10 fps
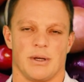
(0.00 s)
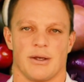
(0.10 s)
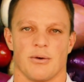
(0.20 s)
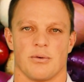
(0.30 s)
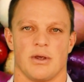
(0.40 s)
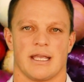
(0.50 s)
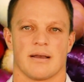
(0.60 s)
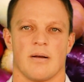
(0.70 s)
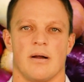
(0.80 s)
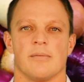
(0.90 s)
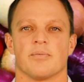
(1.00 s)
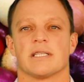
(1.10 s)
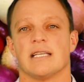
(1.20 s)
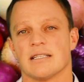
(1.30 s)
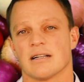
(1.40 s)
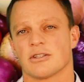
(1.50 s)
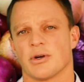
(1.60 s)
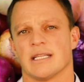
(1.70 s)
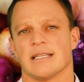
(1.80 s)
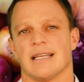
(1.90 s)
week on week. Seasonal
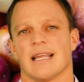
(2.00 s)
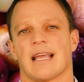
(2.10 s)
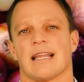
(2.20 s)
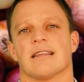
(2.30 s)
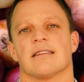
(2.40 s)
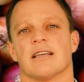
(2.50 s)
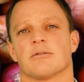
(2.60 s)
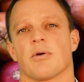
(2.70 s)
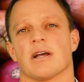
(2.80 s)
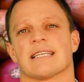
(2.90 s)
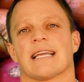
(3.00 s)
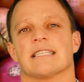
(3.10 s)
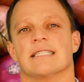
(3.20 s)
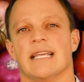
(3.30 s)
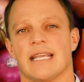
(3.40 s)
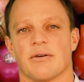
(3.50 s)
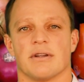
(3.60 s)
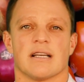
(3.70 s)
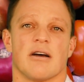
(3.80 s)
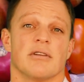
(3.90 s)
trends indicate that this price can
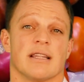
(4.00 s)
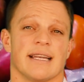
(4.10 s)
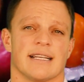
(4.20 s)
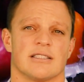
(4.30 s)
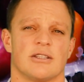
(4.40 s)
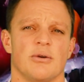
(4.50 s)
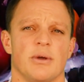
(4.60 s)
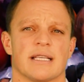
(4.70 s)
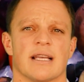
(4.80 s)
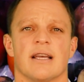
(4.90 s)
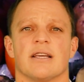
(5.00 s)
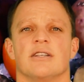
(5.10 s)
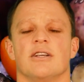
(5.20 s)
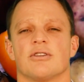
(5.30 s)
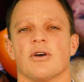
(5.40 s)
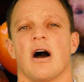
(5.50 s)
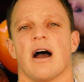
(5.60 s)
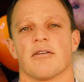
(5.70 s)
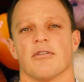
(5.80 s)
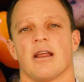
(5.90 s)
decrease over the next 2 weeks due to
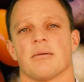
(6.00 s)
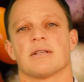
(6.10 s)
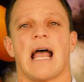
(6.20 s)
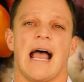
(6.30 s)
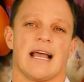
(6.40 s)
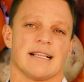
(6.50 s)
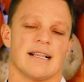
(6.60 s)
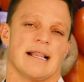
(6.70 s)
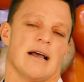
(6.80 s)
higher volumes and